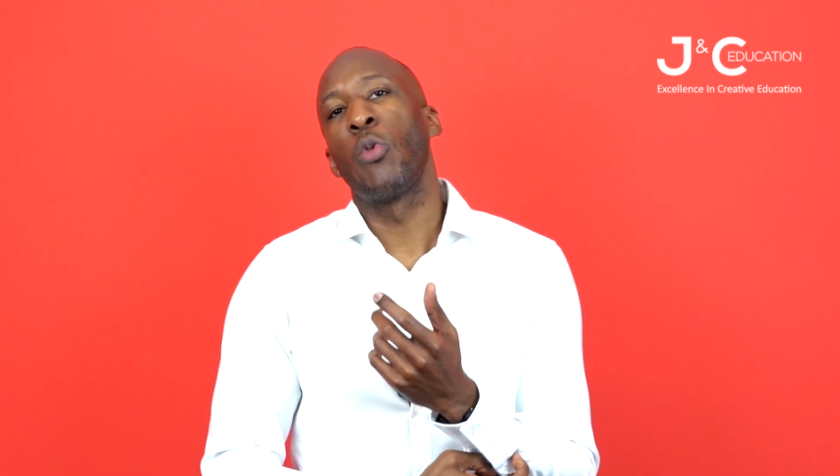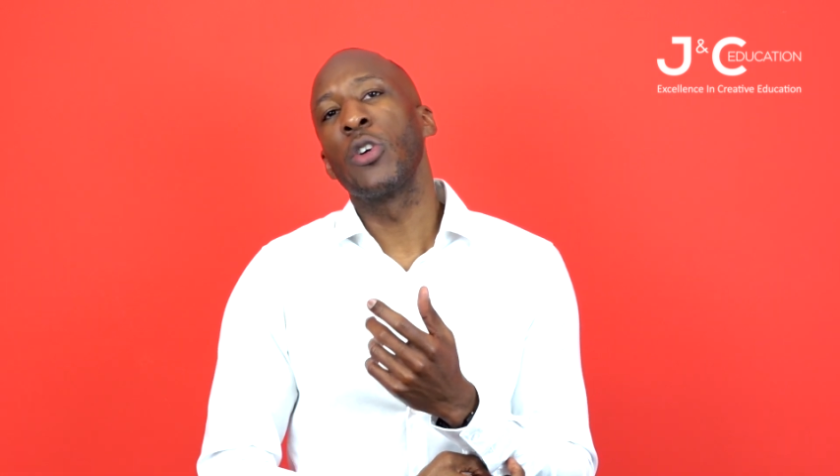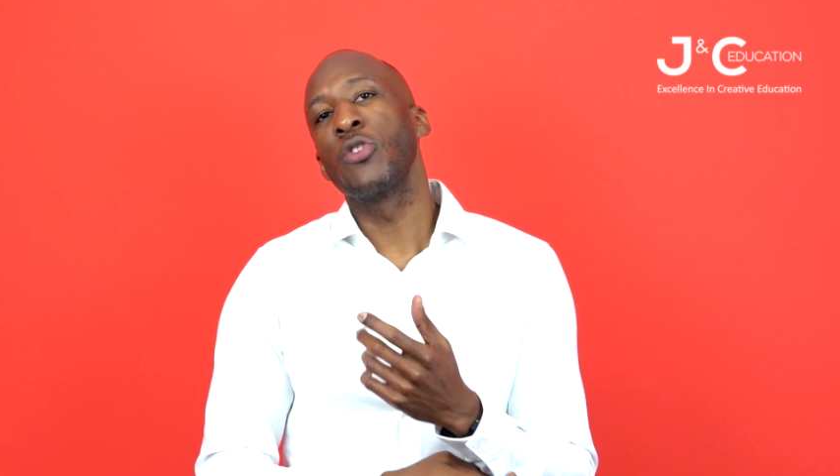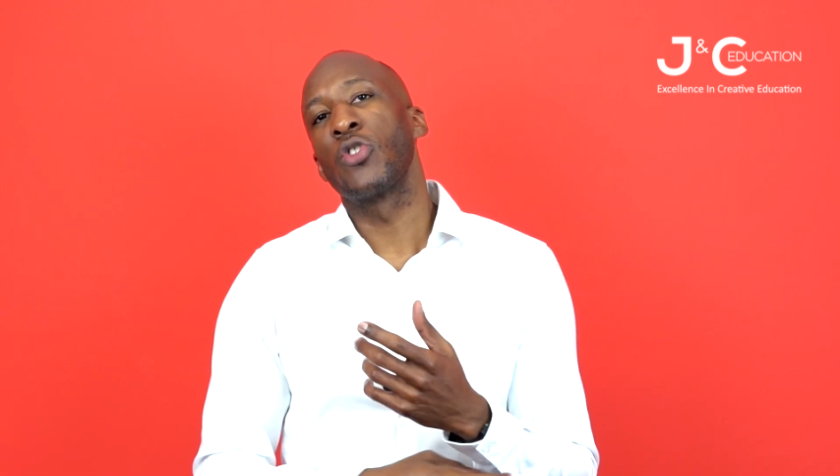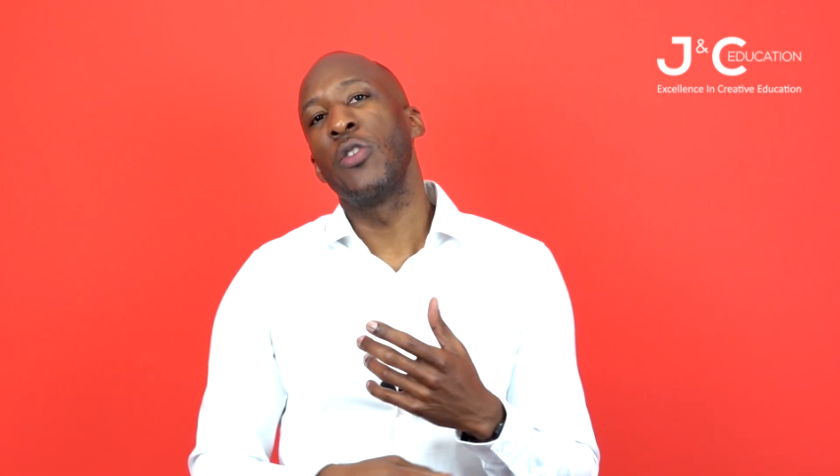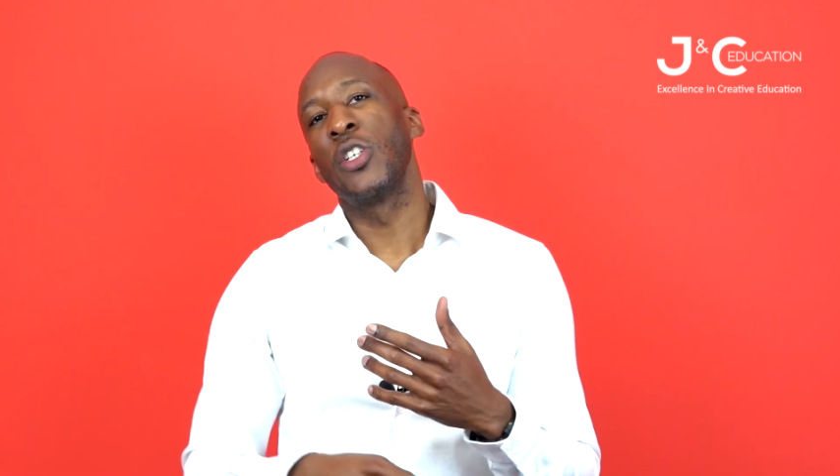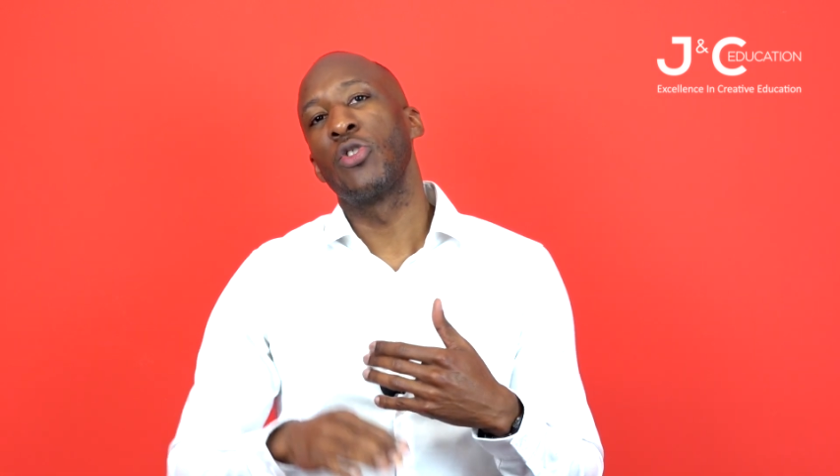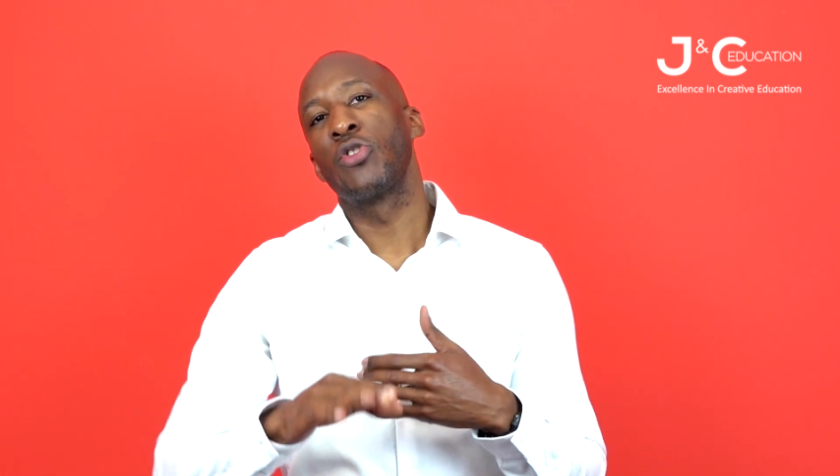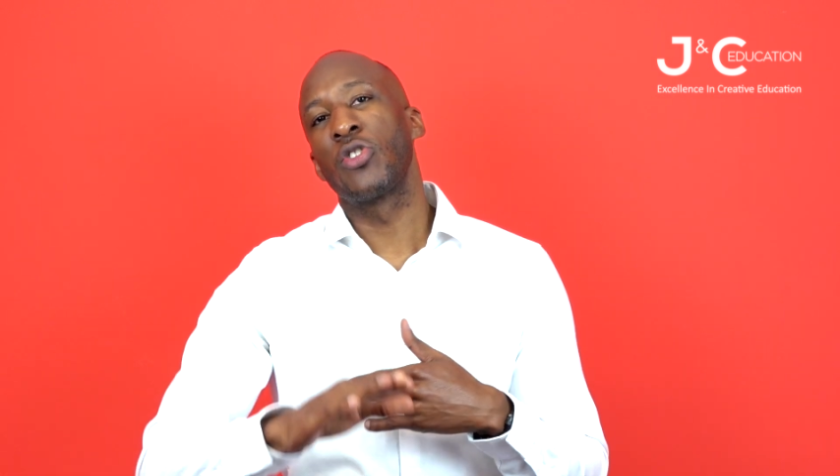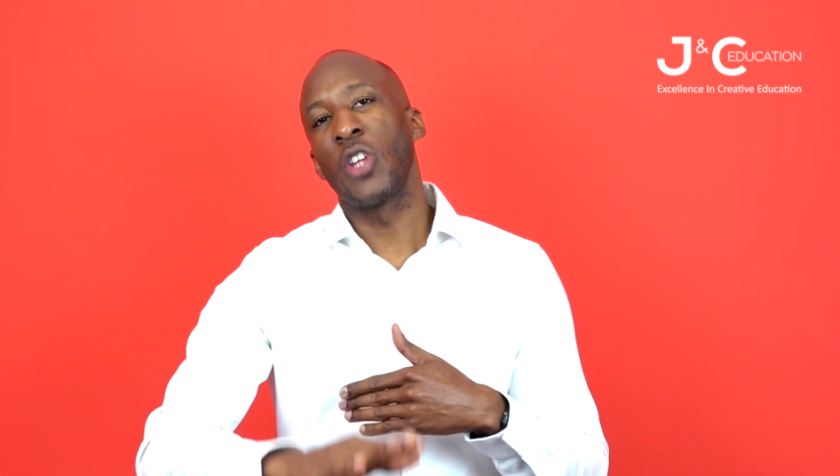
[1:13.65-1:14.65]
what you do is
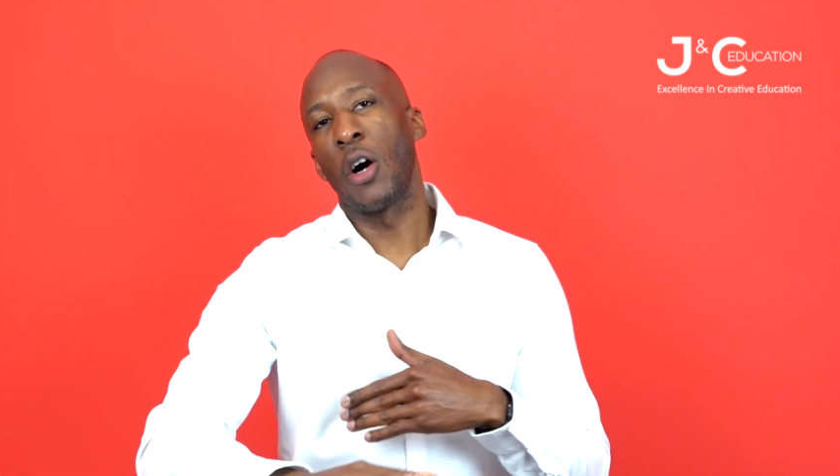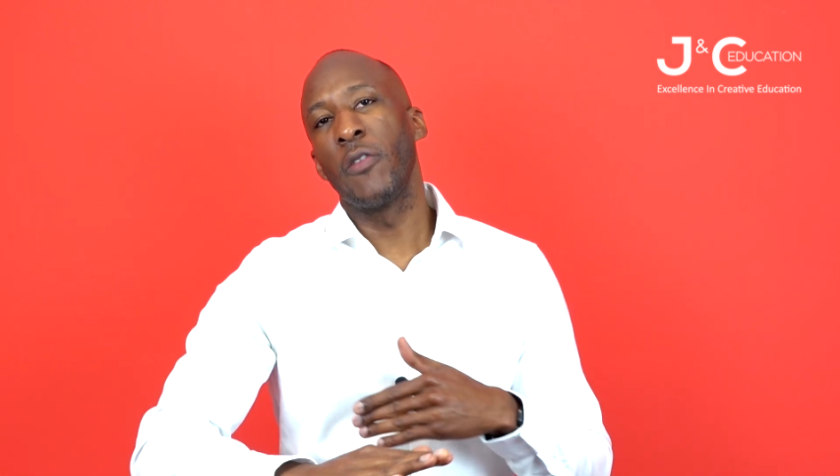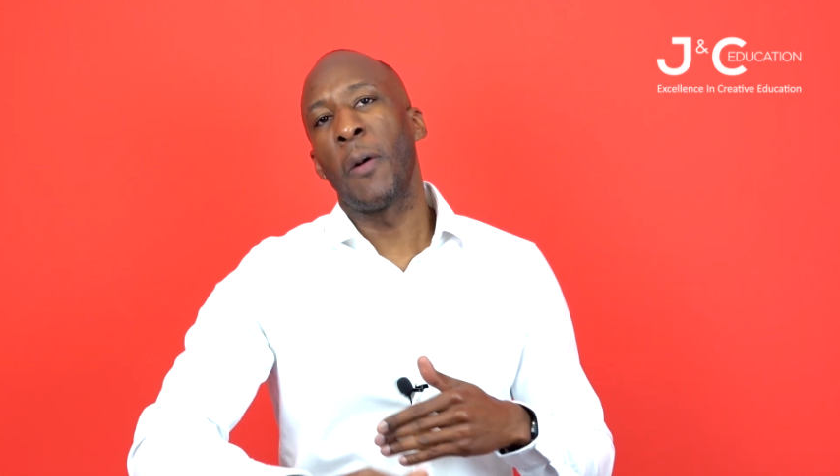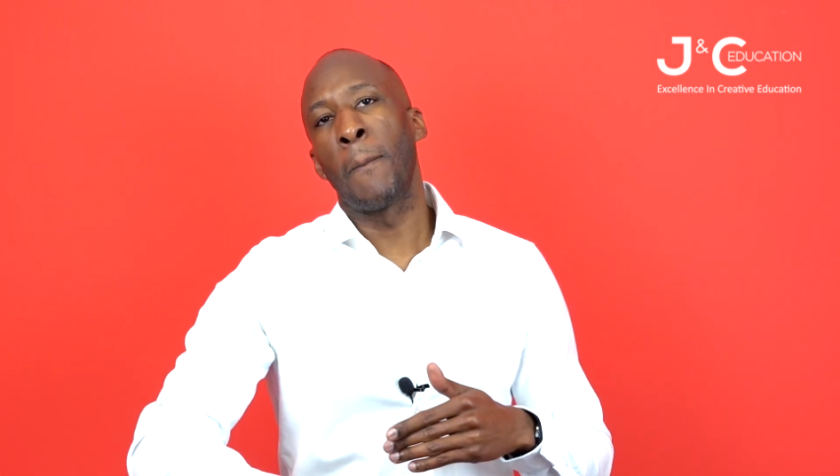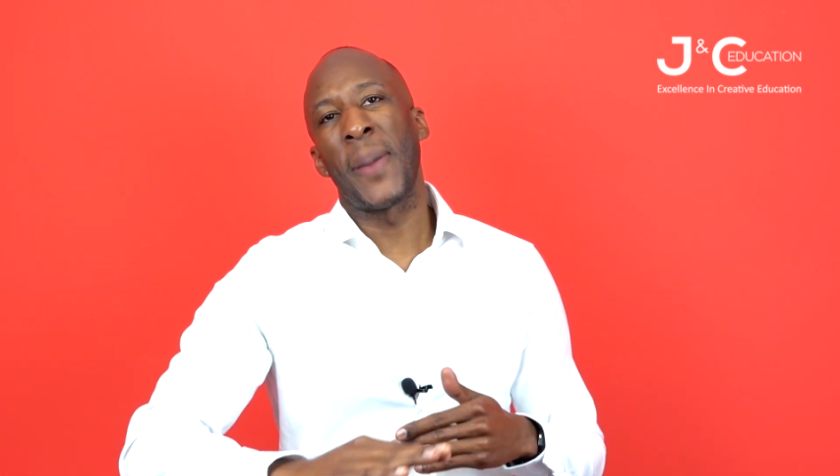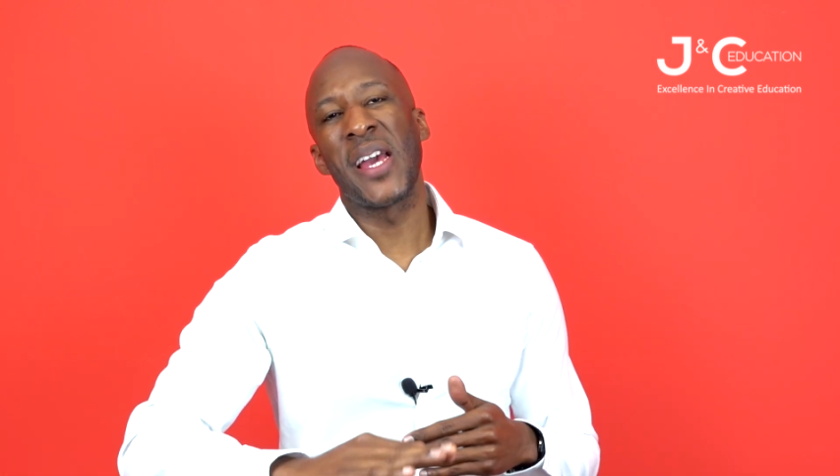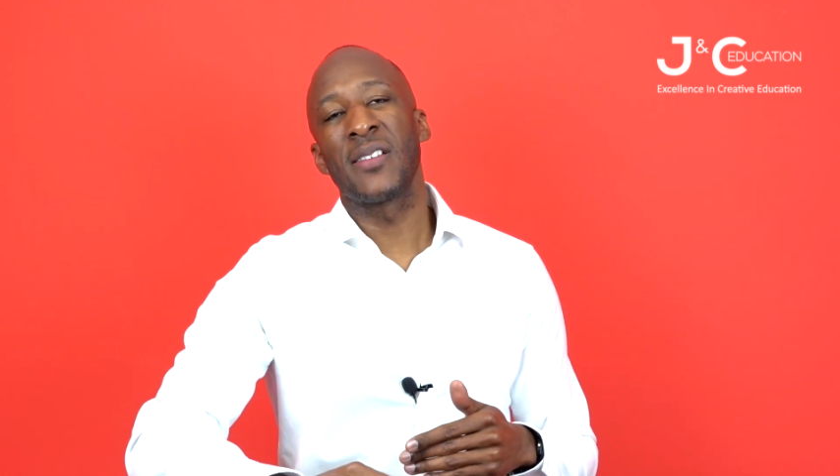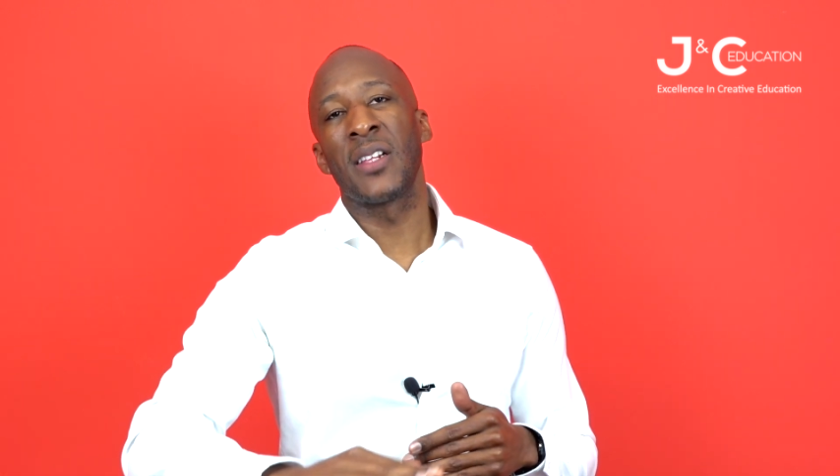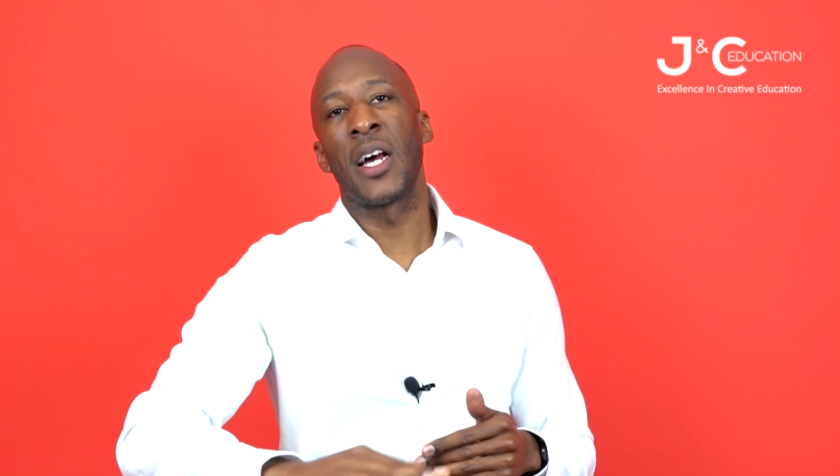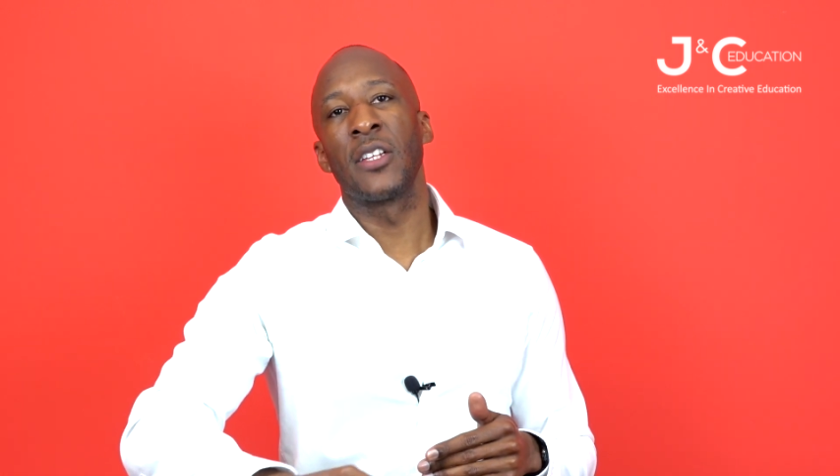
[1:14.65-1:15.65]
you start with a
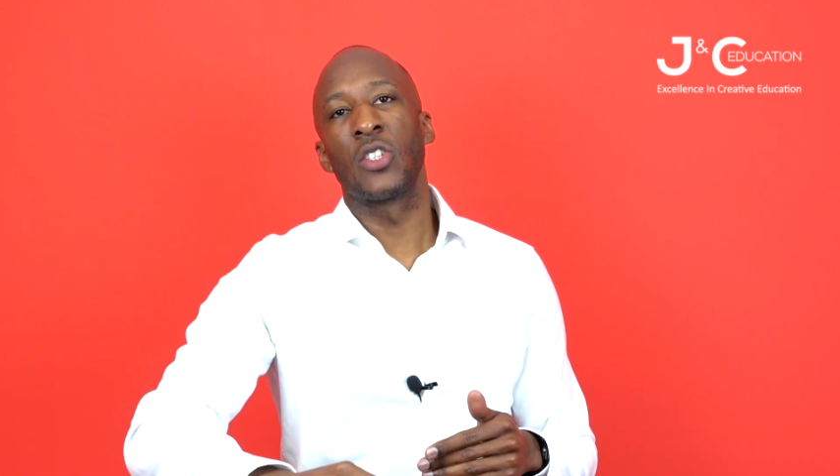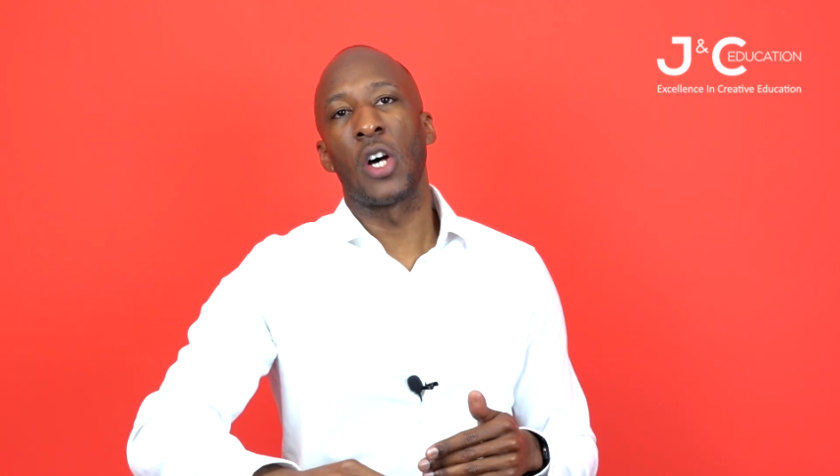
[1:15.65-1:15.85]
baseline